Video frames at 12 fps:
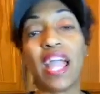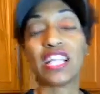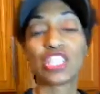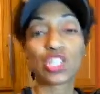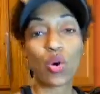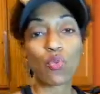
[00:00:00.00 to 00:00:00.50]
And
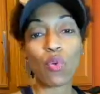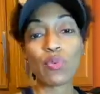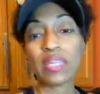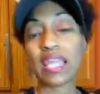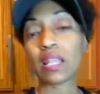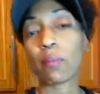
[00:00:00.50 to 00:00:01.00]
so when we
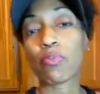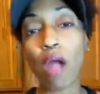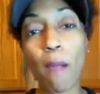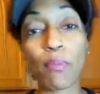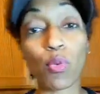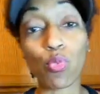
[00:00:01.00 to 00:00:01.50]
get a
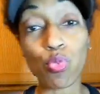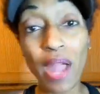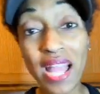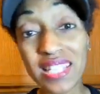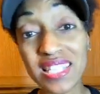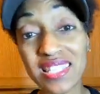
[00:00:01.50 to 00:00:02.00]
proper
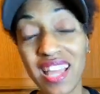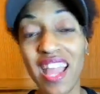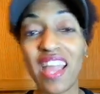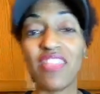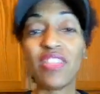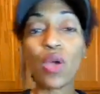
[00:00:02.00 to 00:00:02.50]
rest,
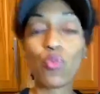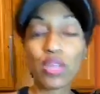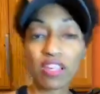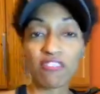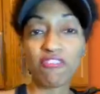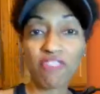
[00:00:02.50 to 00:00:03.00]
then we
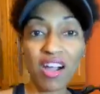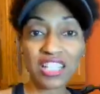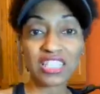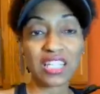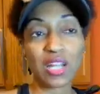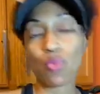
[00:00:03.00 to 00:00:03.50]
can
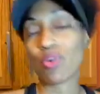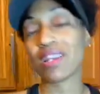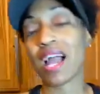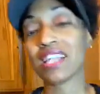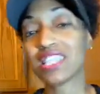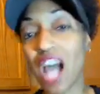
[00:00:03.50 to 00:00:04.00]
function and we're
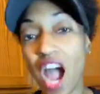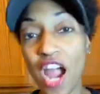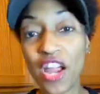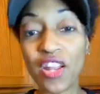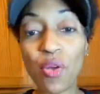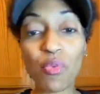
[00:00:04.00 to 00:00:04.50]
not
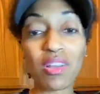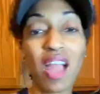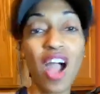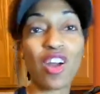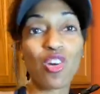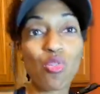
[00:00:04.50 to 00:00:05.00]
tired and we're
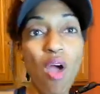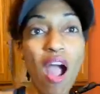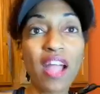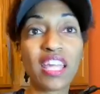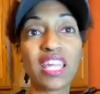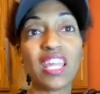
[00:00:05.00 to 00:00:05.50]
not
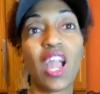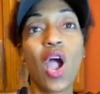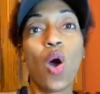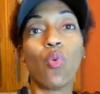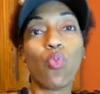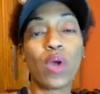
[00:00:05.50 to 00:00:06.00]
groggy.
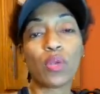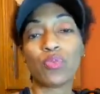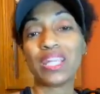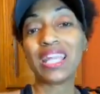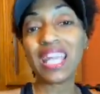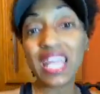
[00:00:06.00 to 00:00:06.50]
When
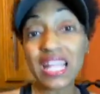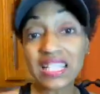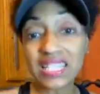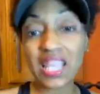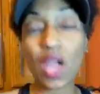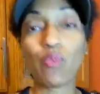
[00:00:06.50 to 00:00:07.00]
we
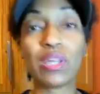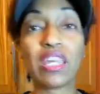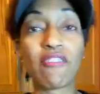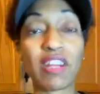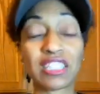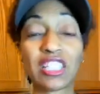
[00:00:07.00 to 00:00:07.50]
eat and we
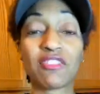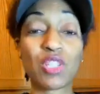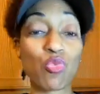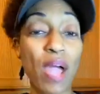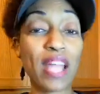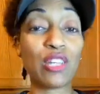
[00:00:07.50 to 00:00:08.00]
give ourselves the
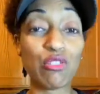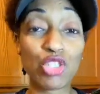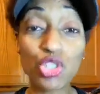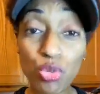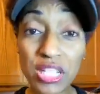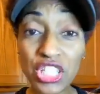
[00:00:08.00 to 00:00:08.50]
right
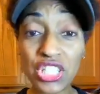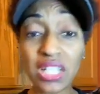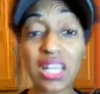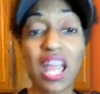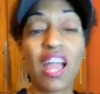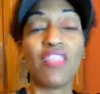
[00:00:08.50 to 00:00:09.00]

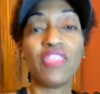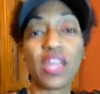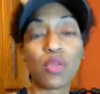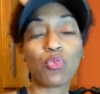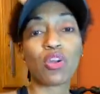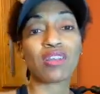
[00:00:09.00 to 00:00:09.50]
nutrition,
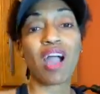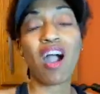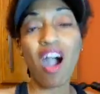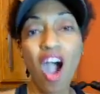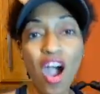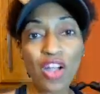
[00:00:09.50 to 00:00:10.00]
then we're not
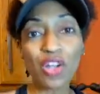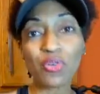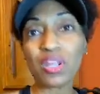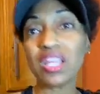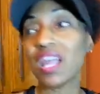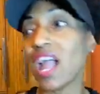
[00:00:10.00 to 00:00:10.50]

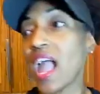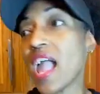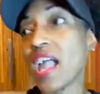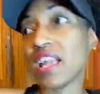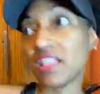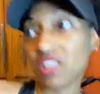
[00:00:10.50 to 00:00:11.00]
hungry
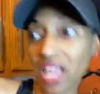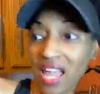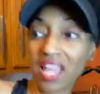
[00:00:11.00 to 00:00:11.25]
and